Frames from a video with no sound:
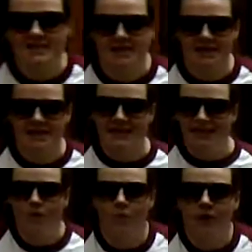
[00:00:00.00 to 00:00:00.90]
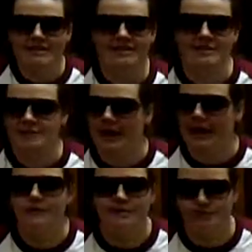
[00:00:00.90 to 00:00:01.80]
be thinking, what can
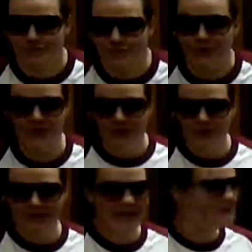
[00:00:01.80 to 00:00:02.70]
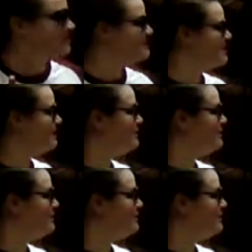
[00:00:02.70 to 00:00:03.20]
paper do? Well, let me tell